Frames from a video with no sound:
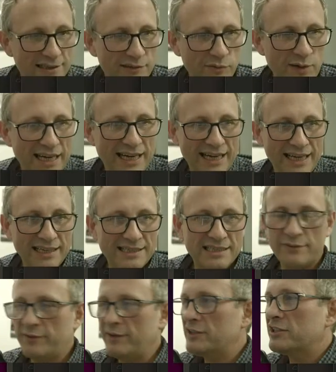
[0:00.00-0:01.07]
really
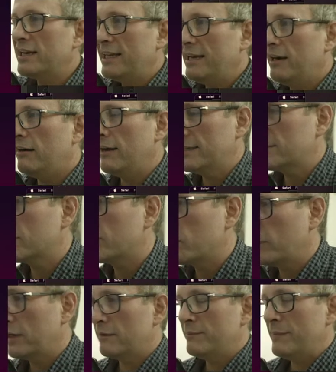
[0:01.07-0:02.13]
sufficiently high
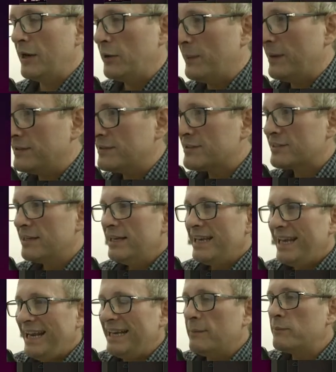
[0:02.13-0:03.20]
toroidal moments
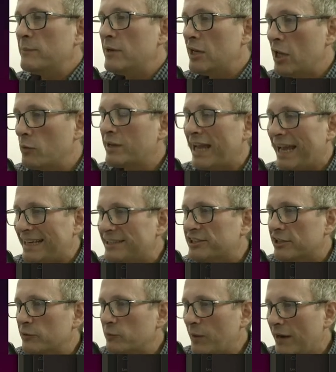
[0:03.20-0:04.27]
in a
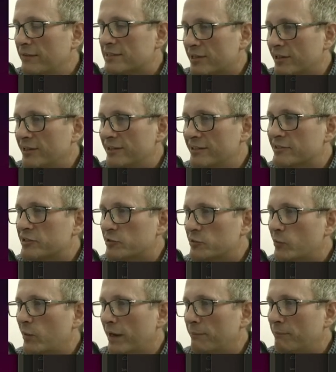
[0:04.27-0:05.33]
location where it's going to
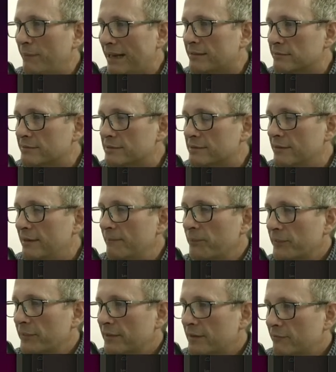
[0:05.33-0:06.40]
destroy metals
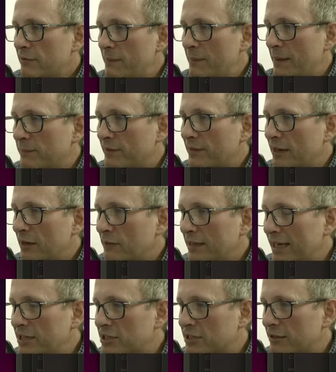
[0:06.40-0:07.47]
that remember the
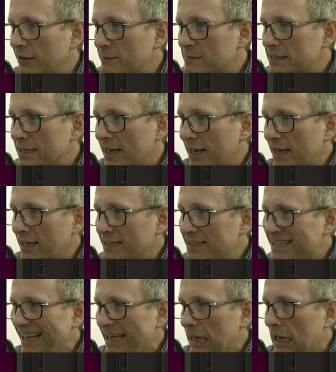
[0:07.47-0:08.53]
location I'm saying is
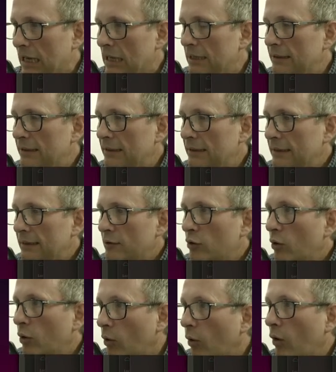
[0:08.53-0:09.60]
here
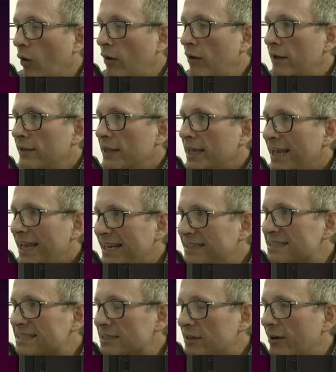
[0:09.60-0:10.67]
or
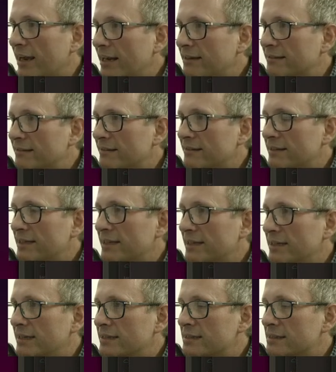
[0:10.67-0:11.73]
inside
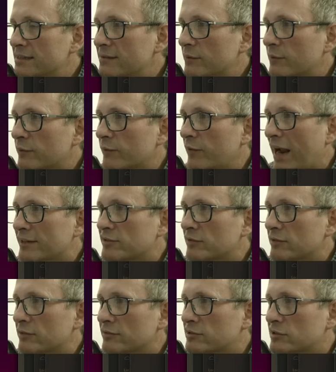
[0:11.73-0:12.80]
the
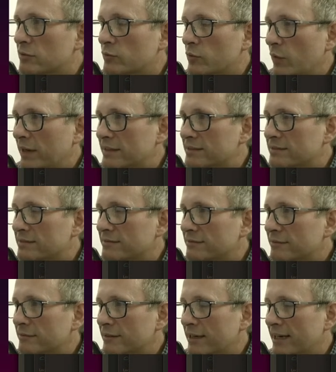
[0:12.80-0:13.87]
fractal toroids,
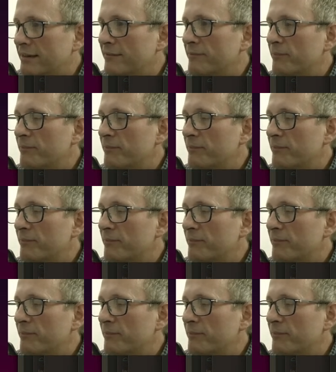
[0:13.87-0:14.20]
okay?